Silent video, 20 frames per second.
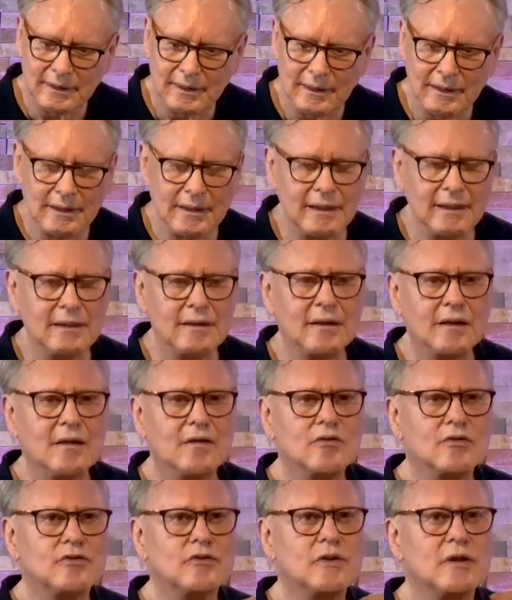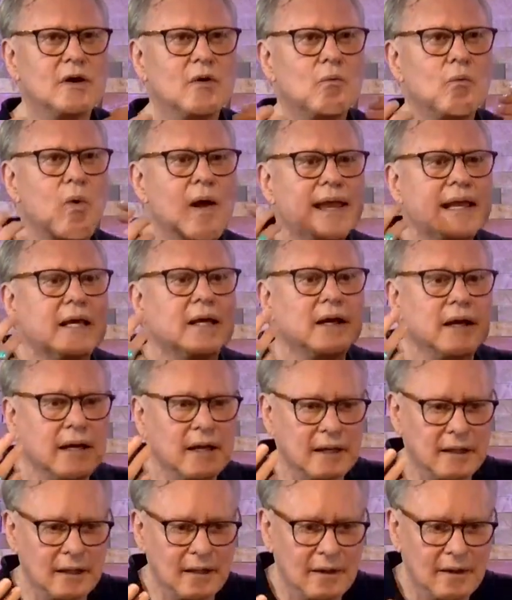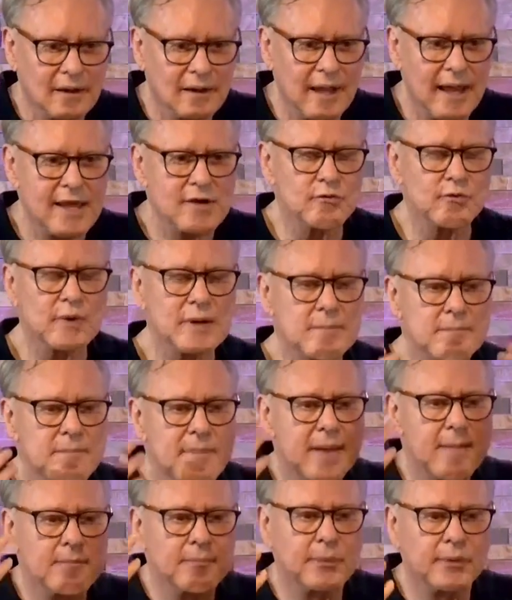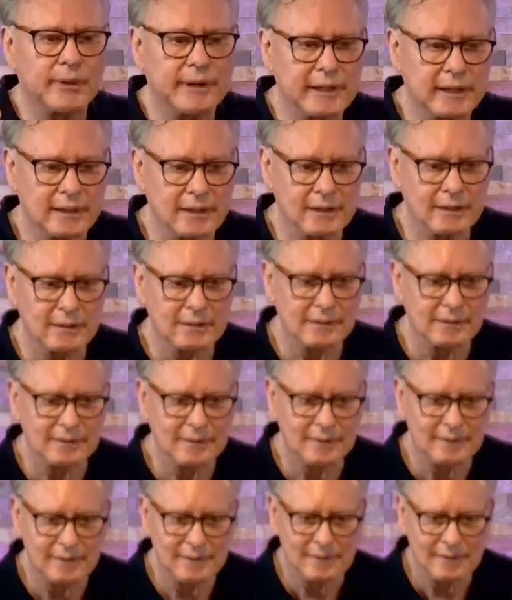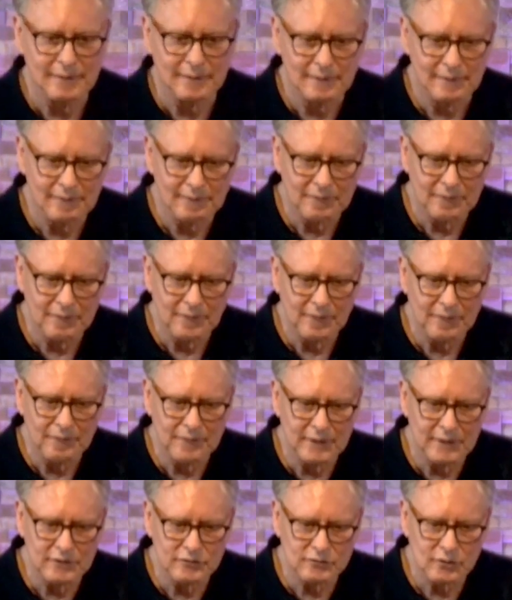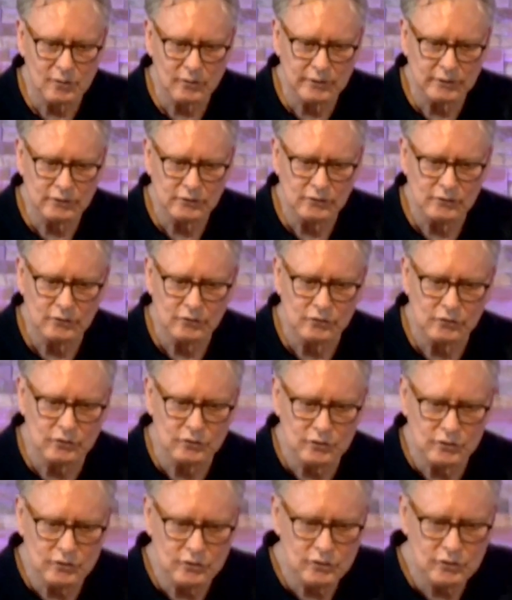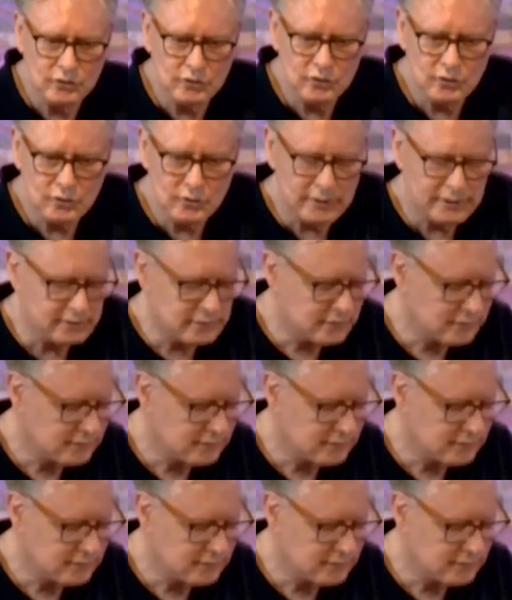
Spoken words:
It is the awakening and remembering that is going to do it.